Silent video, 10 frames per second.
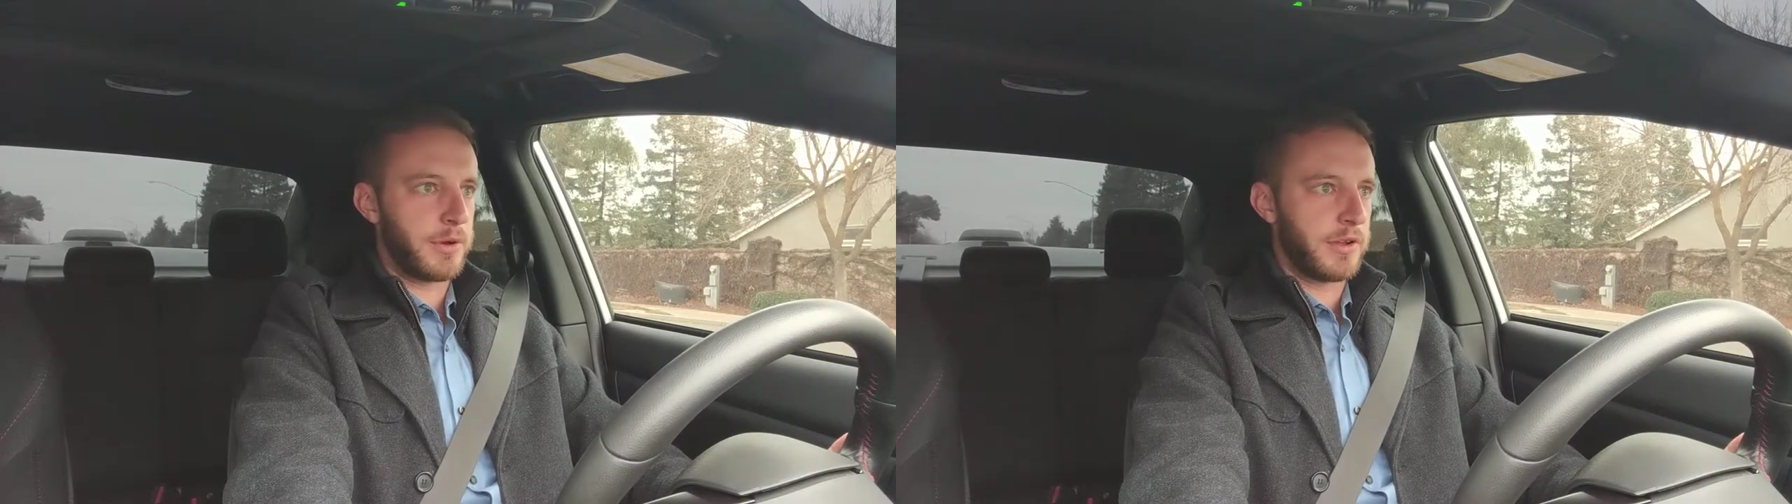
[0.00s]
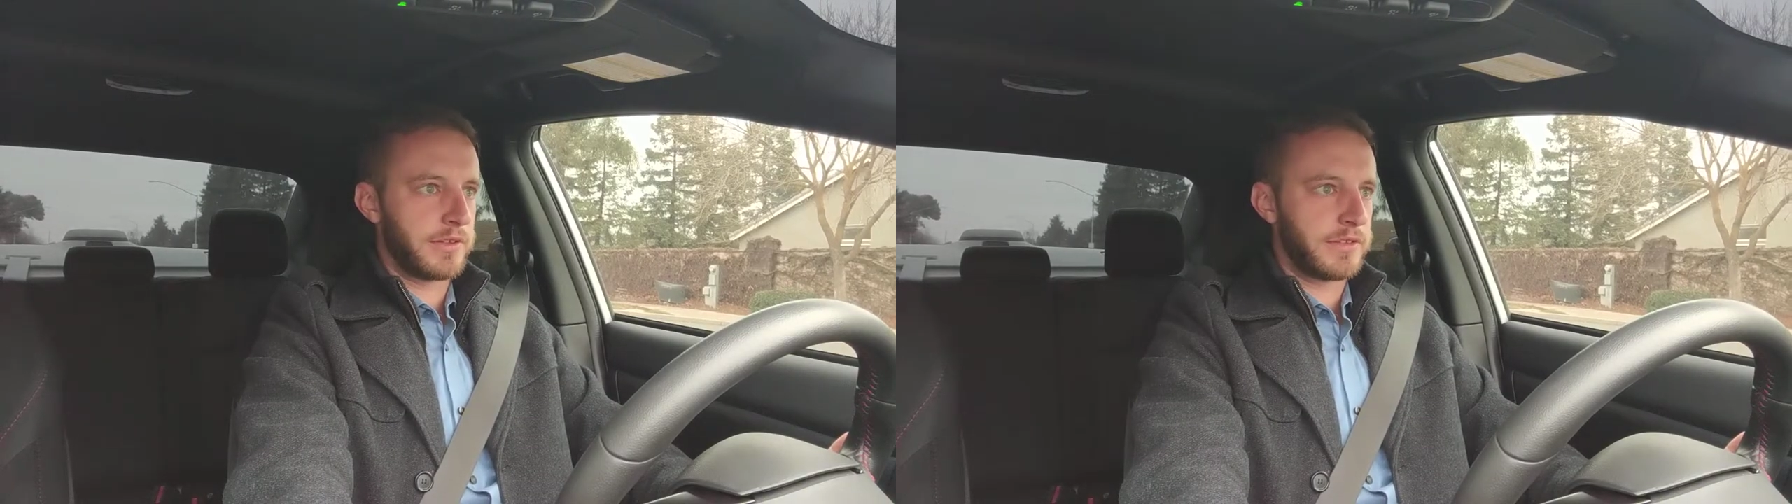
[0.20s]

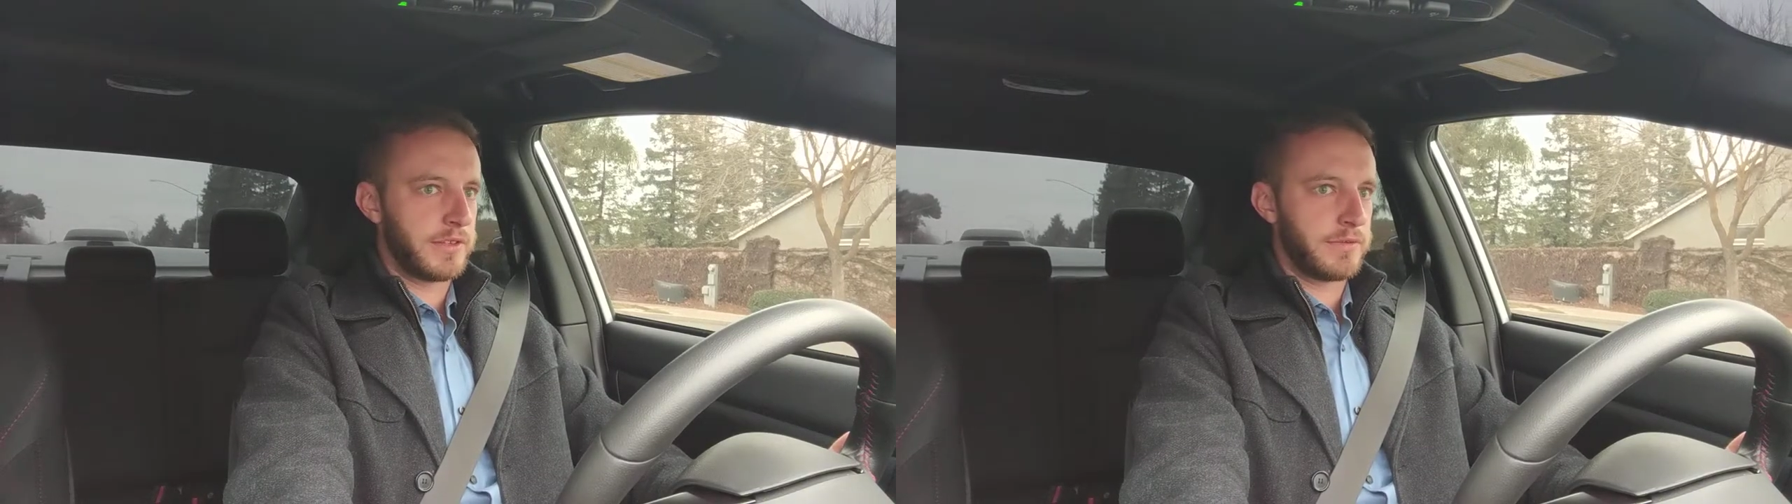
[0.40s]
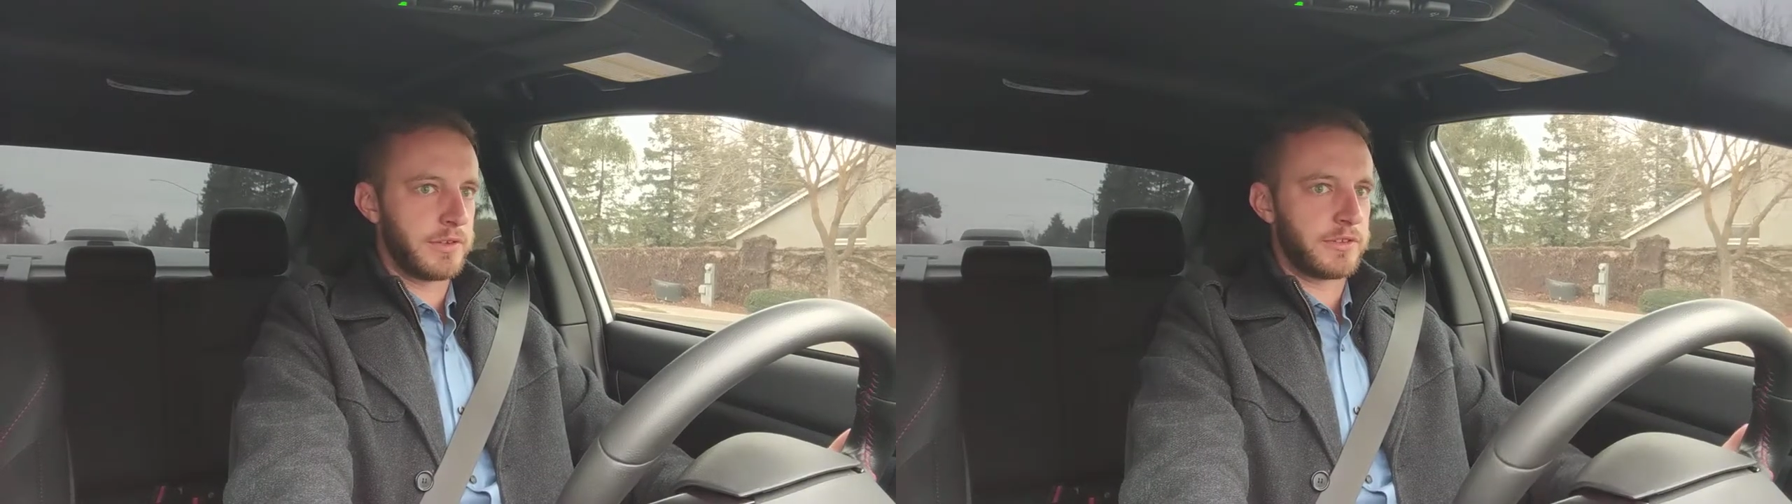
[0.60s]

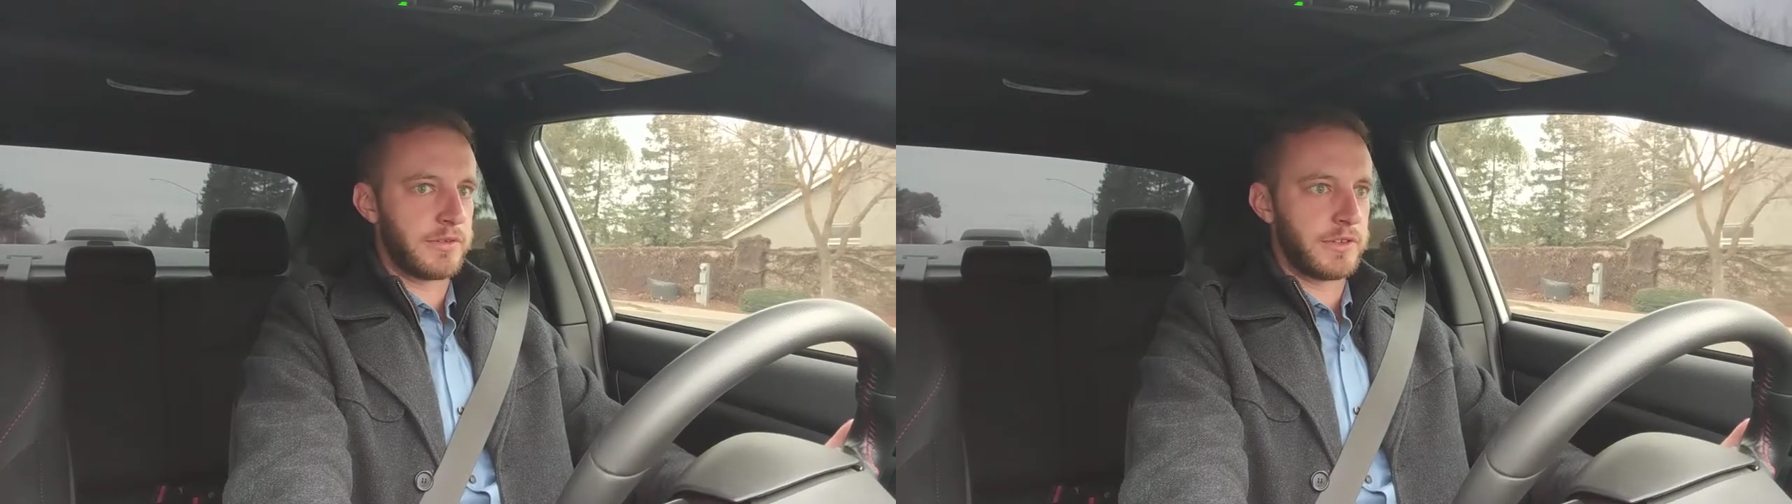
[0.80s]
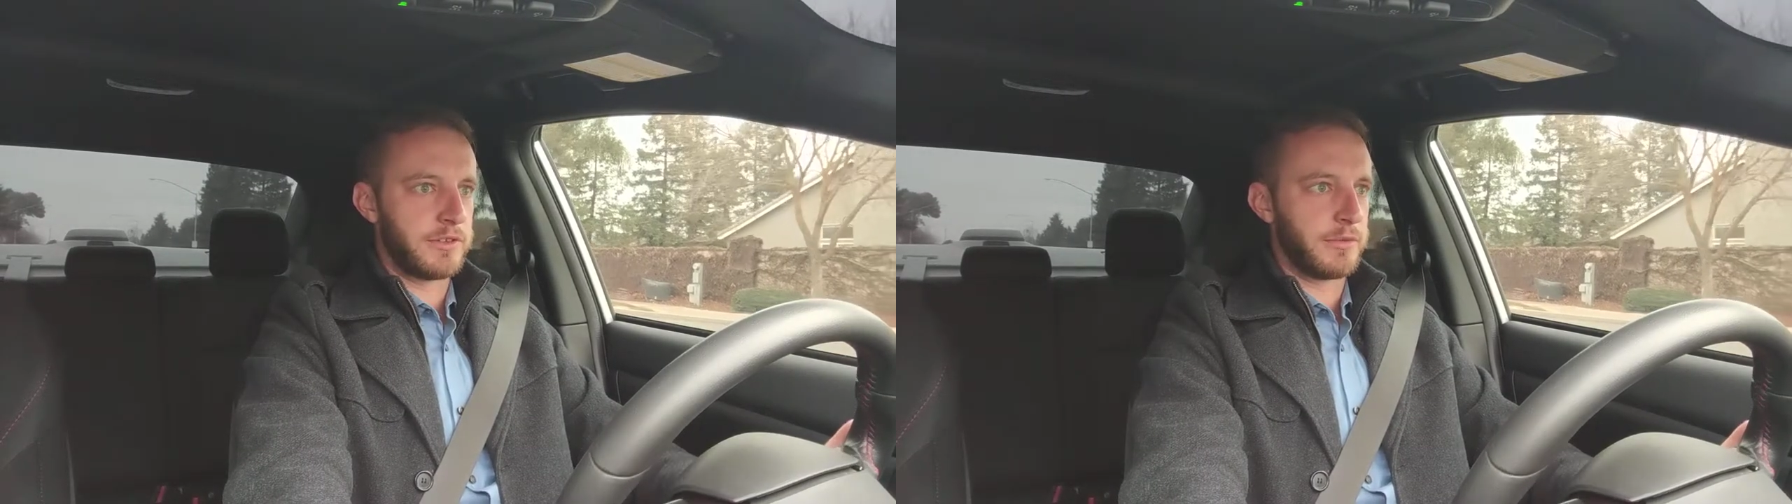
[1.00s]
policy for your
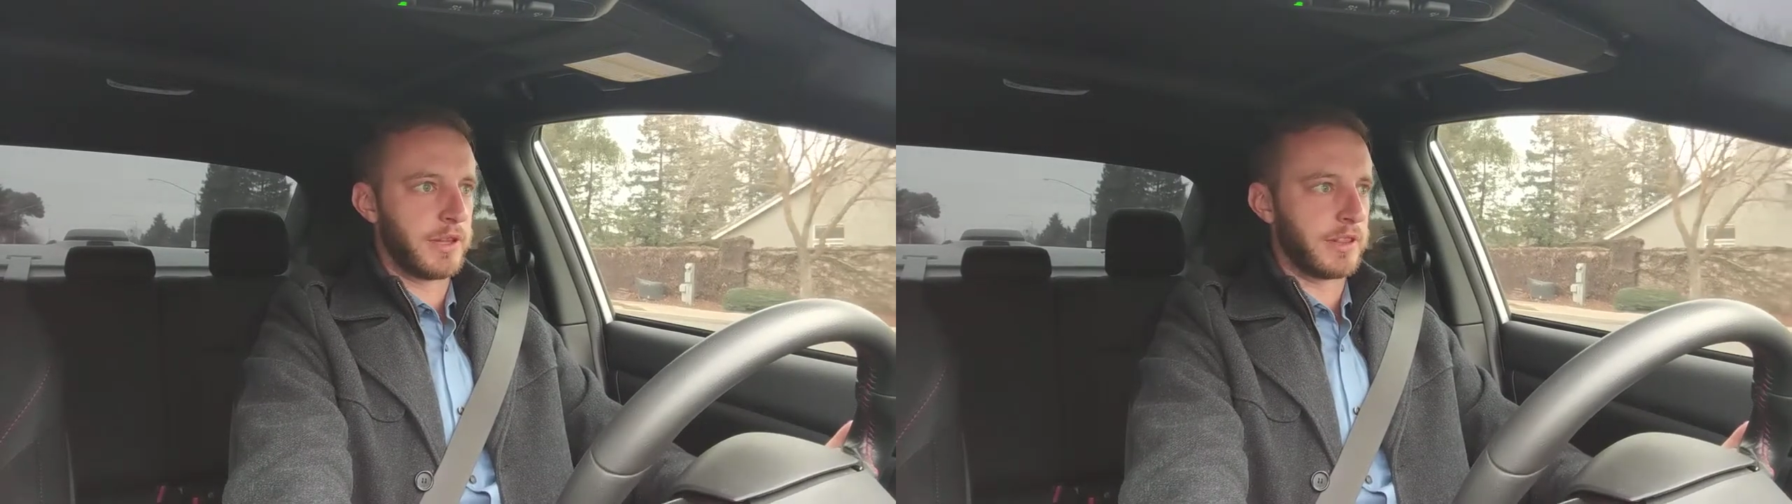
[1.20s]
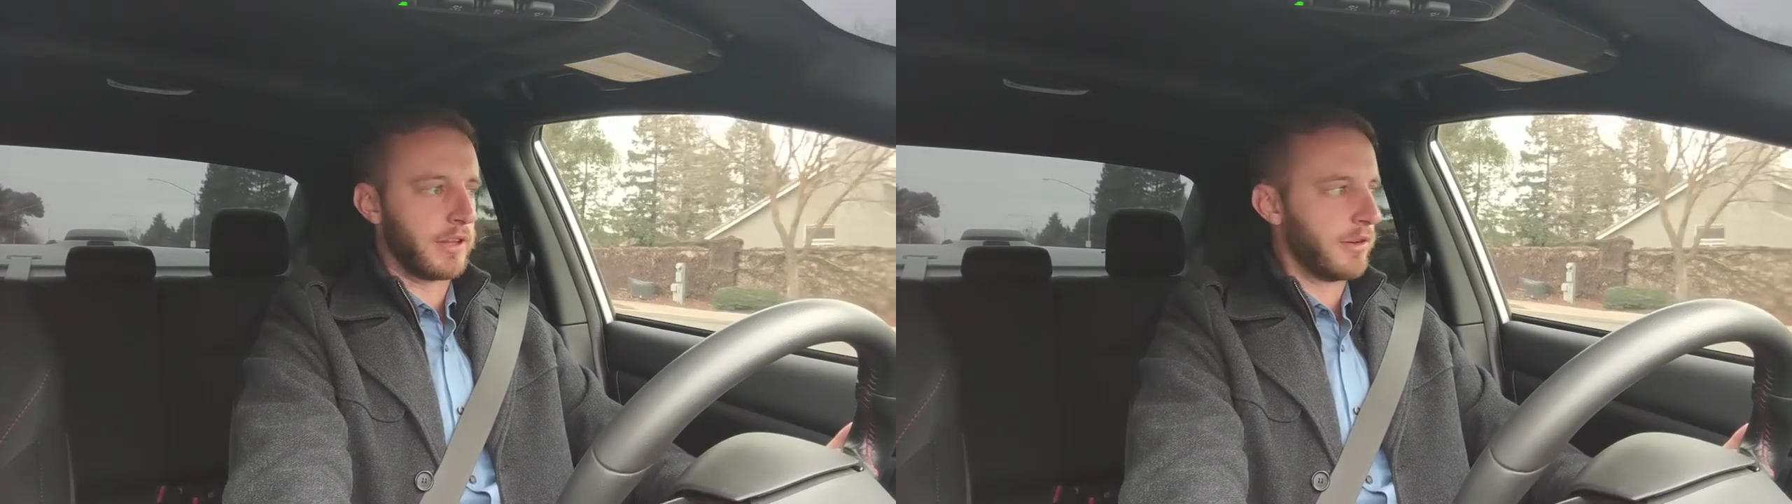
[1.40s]

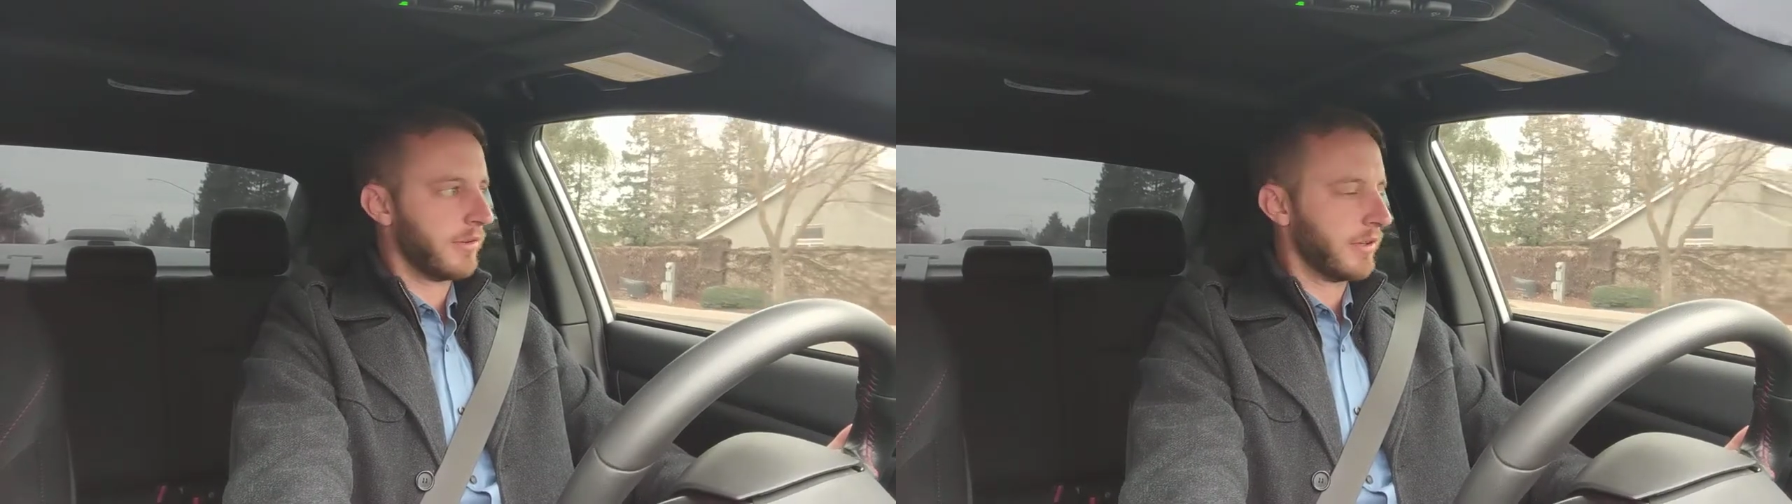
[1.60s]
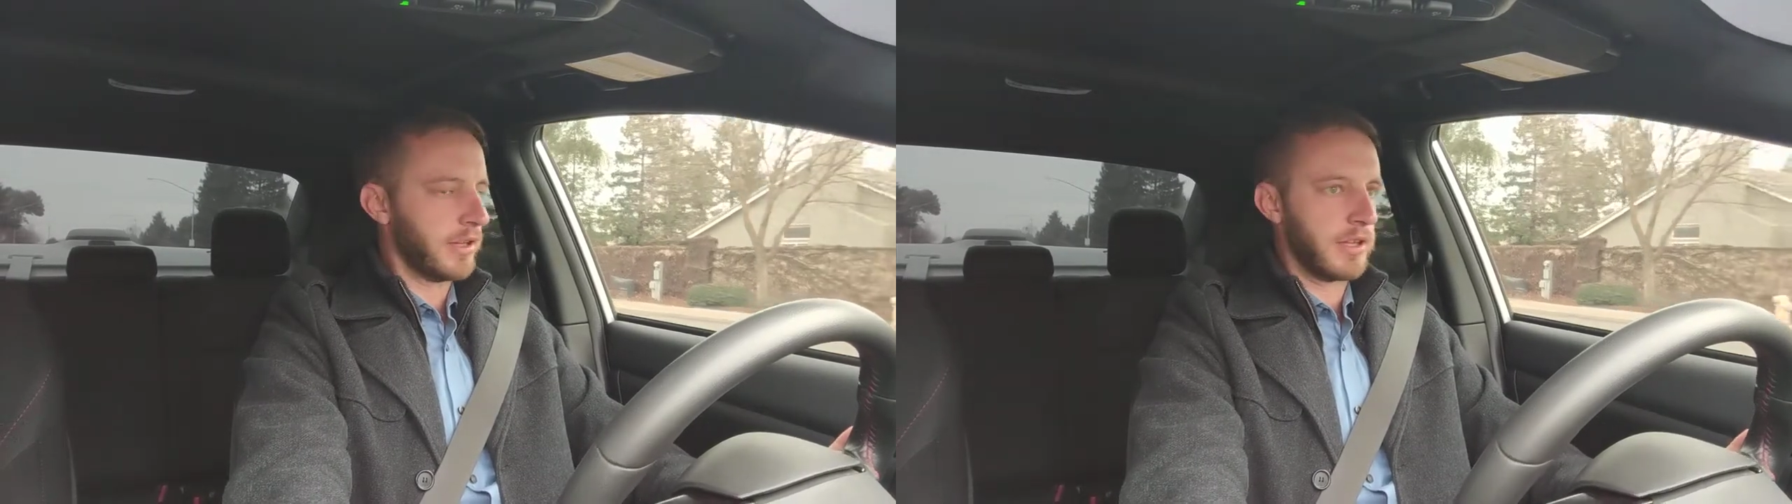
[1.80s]
72-month
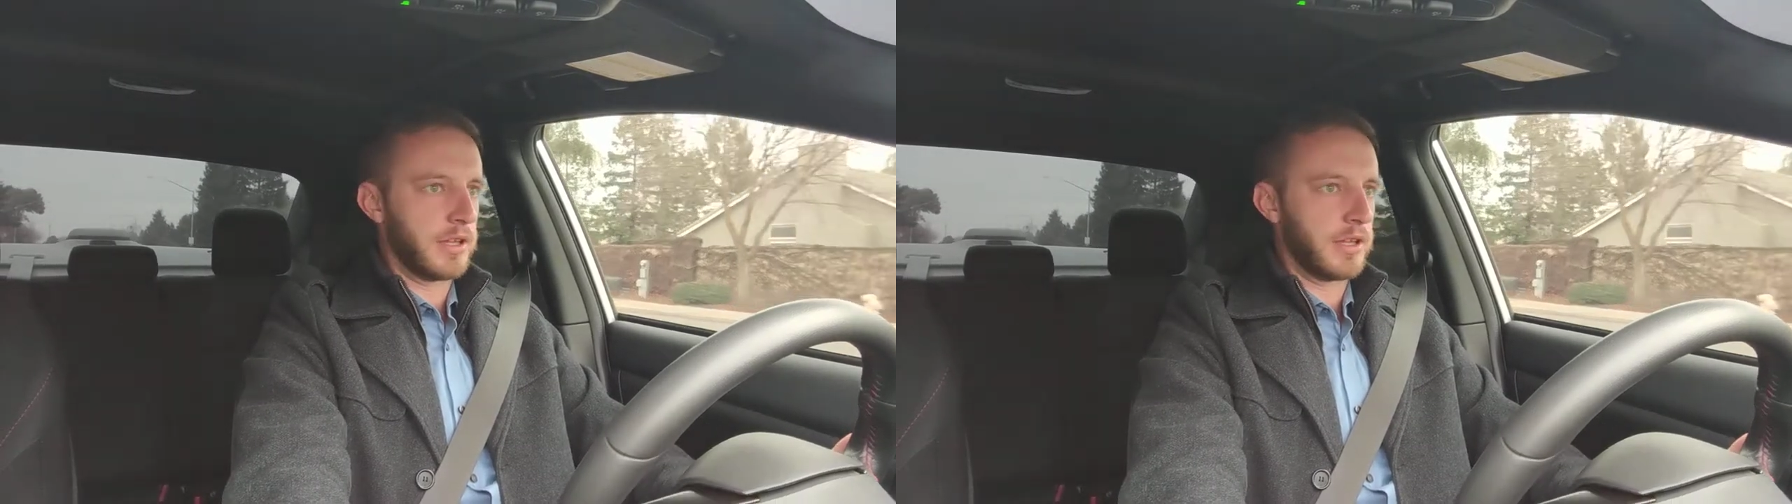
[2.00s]
loan,